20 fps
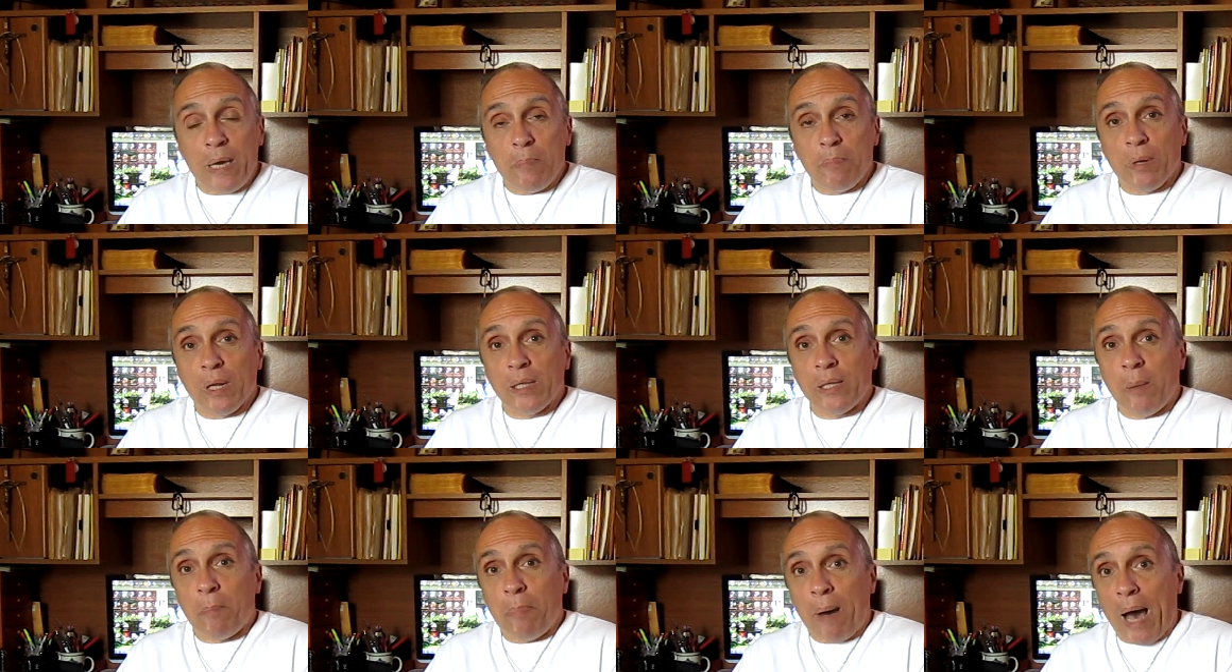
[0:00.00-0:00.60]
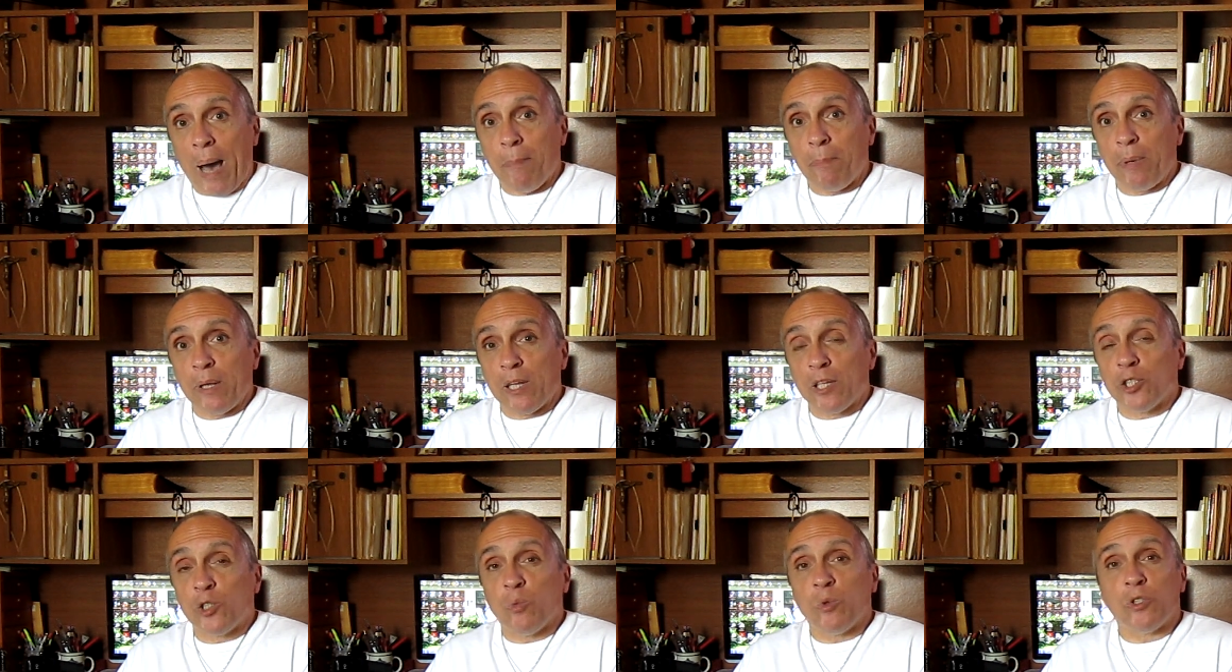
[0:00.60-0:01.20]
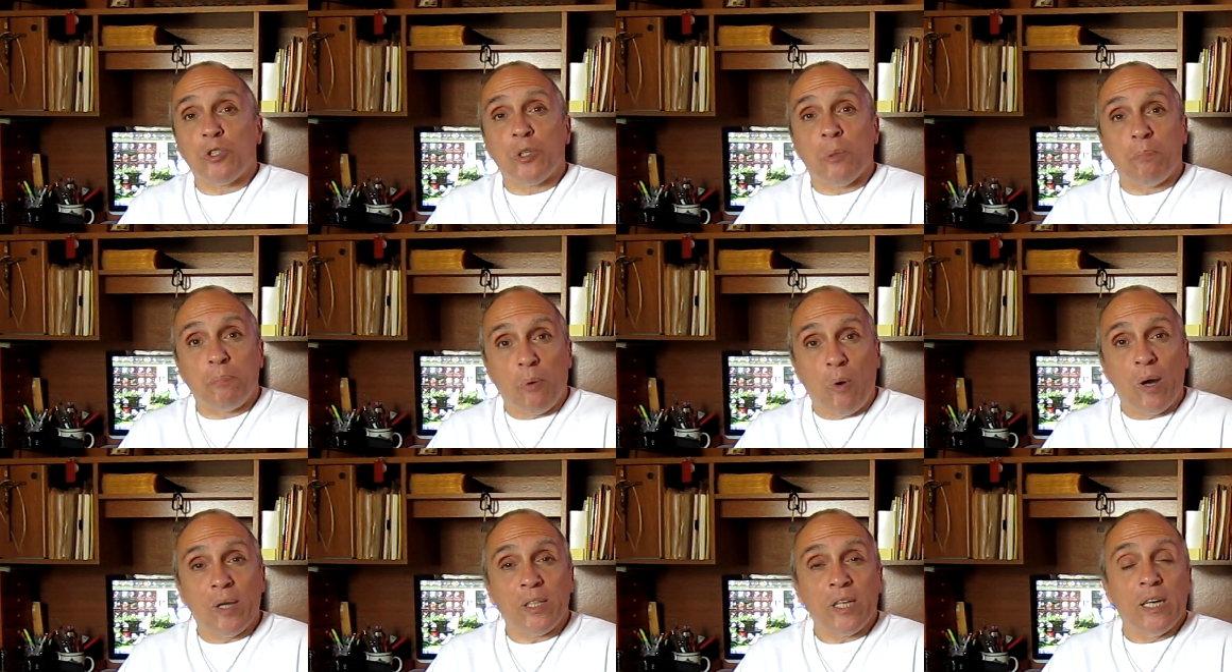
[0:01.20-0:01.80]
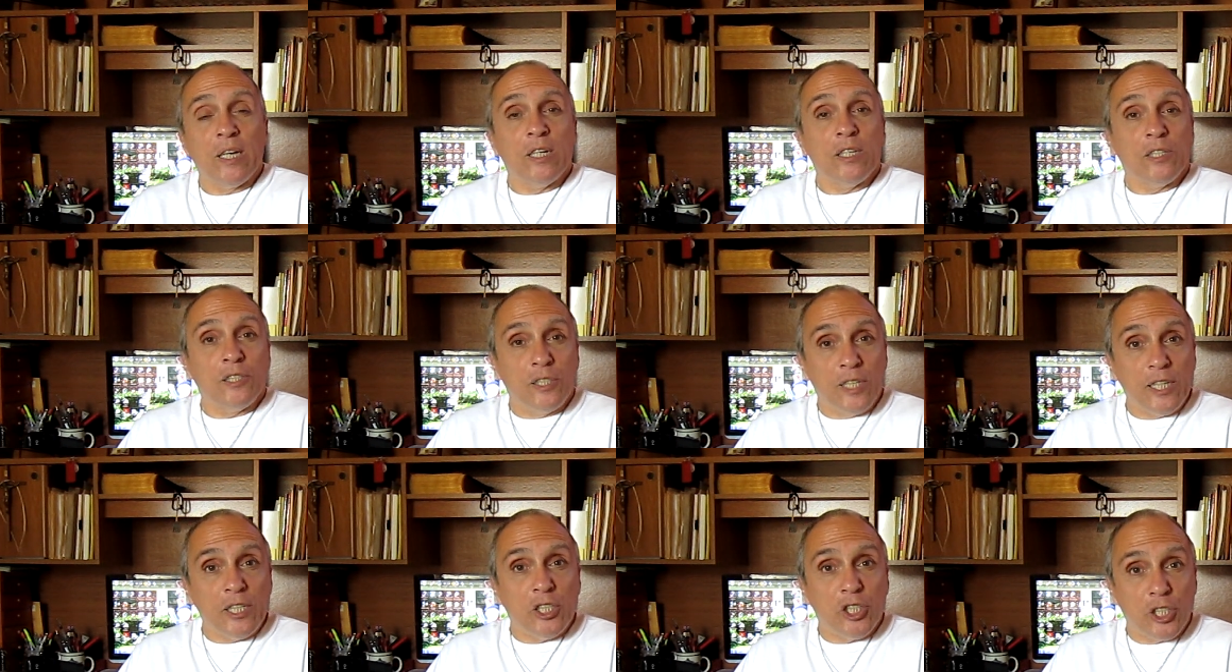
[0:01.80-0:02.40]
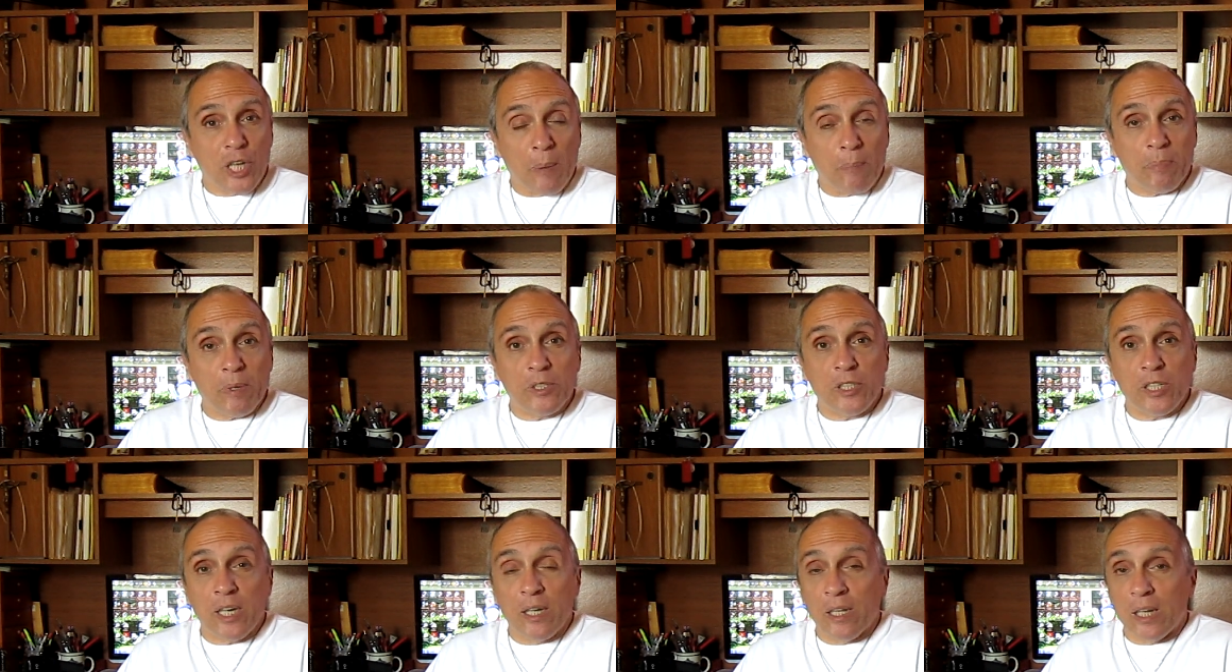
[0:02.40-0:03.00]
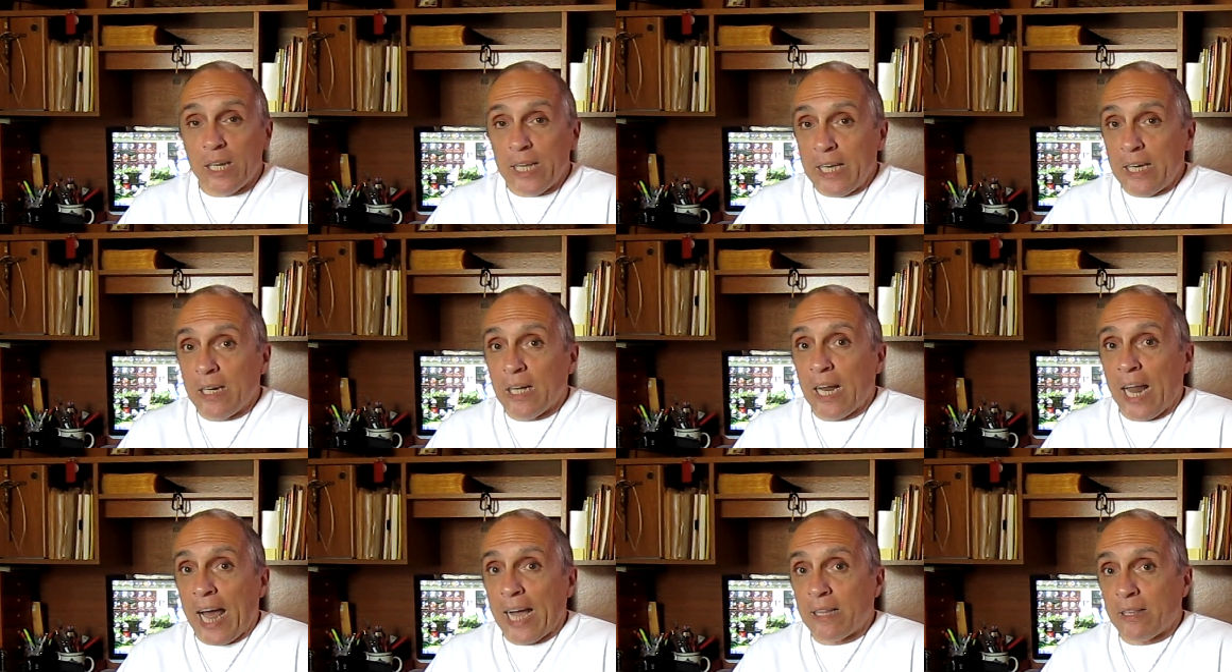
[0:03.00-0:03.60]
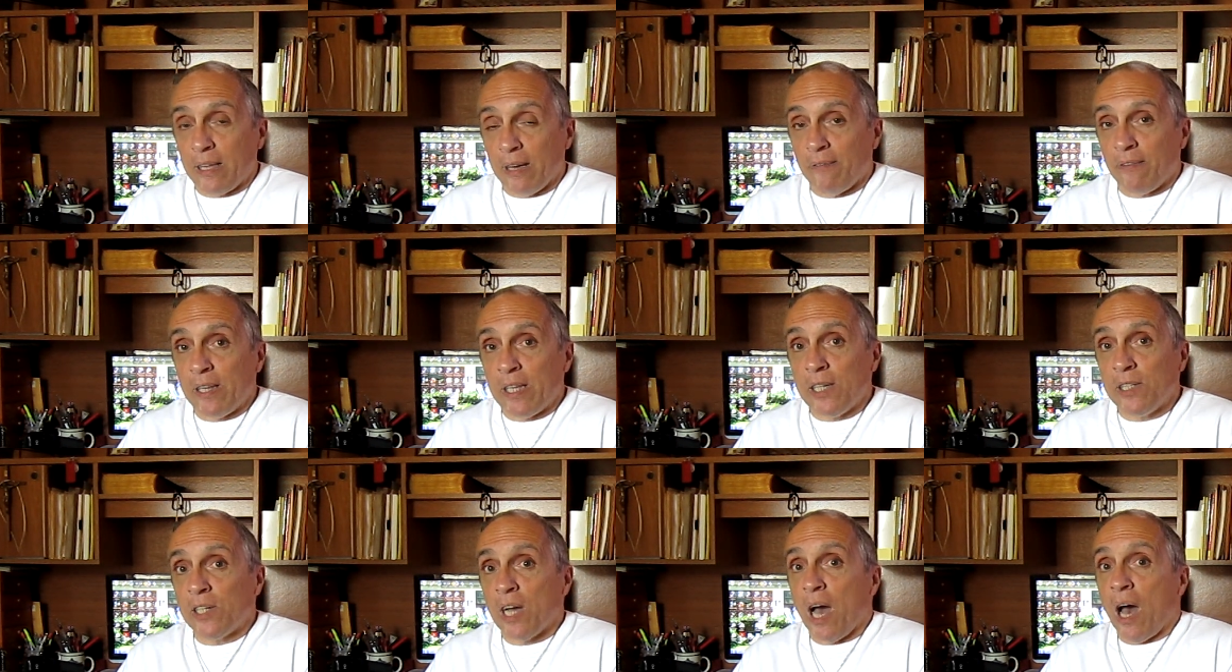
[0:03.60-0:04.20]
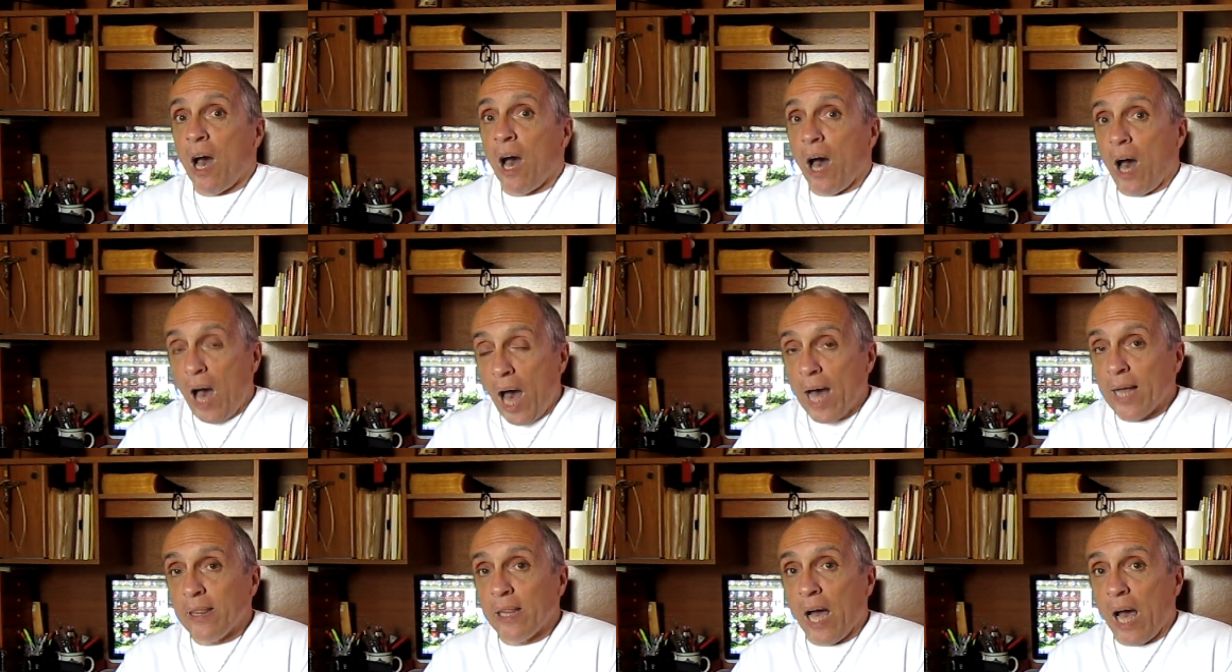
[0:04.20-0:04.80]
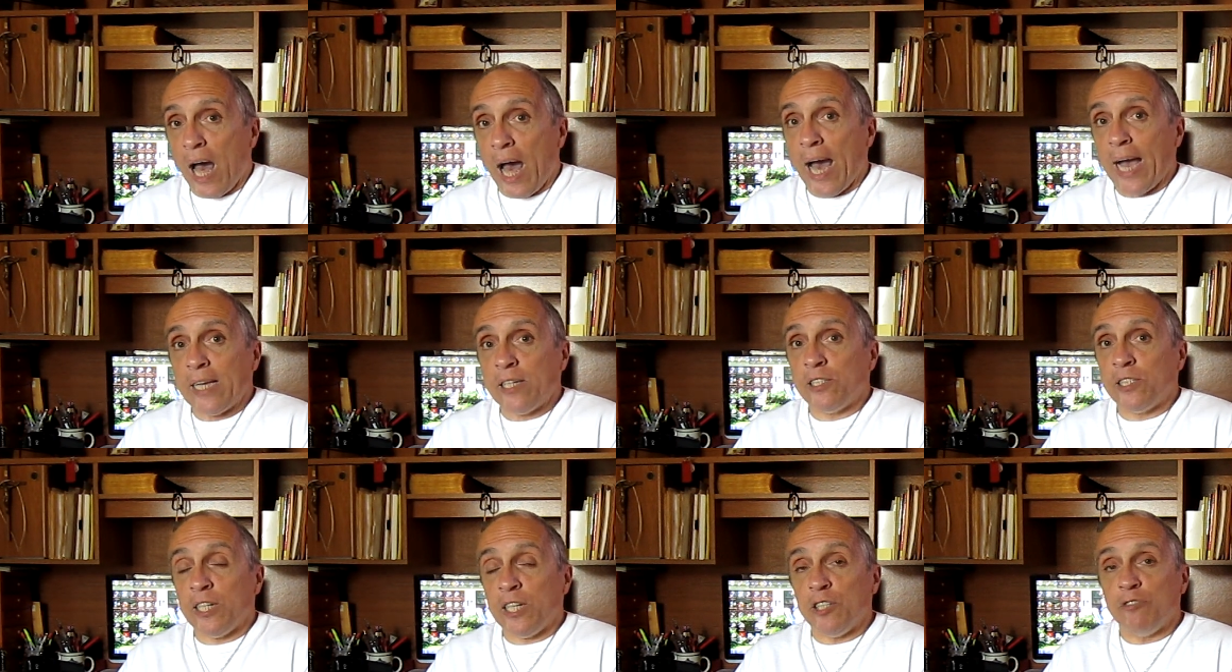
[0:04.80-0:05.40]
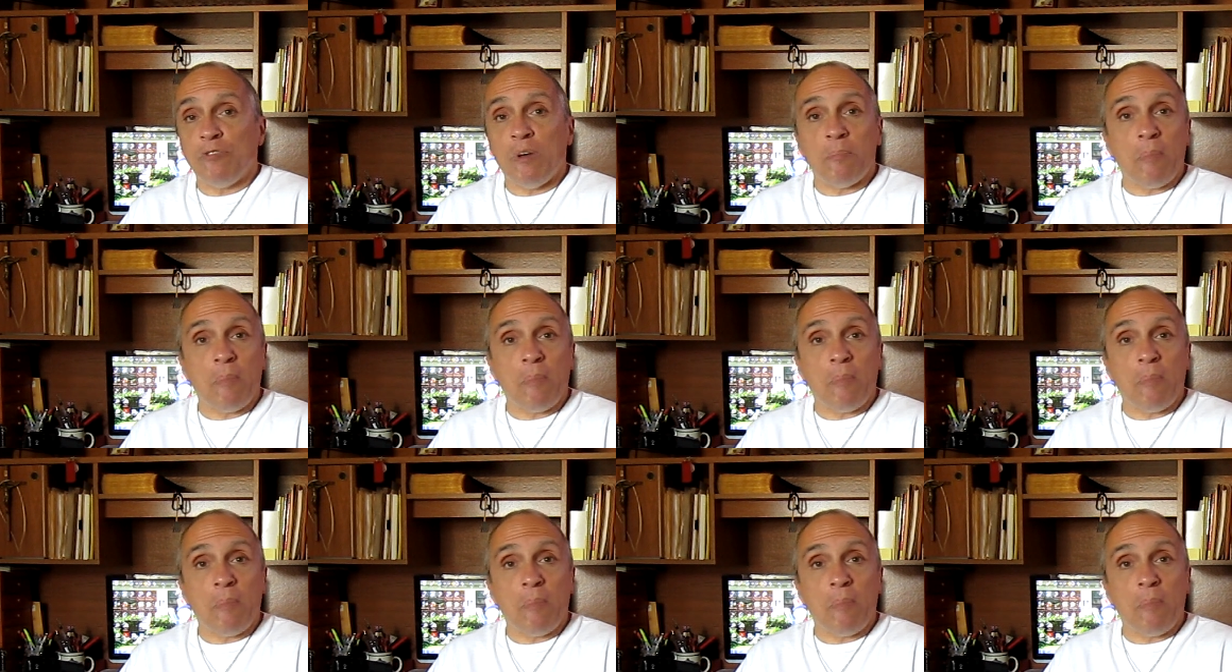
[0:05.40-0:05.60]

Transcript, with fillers: people and the populace would support Sea Shepherd's illegal activities on the high seas.